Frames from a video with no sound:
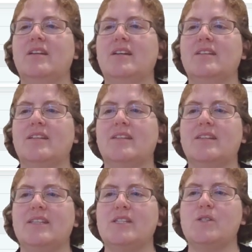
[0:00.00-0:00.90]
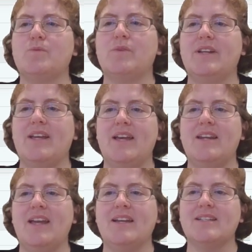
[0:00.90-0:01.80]
And then this one,
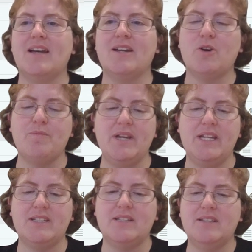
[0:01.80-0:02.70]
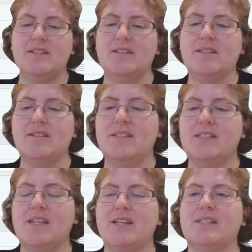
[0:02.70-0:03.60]
na.omit,
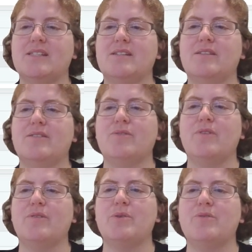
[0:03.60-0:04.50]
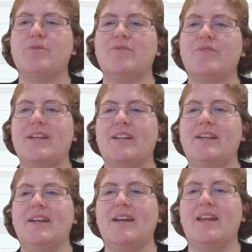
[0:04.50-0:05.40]
says remove
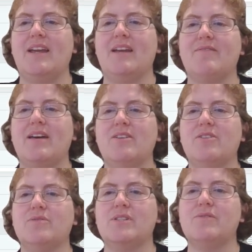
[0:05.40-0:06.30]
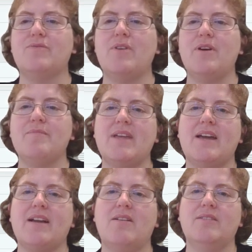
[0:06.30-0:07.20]
any NA values from
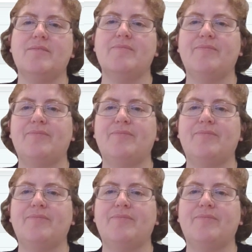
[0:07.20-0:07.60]
that column.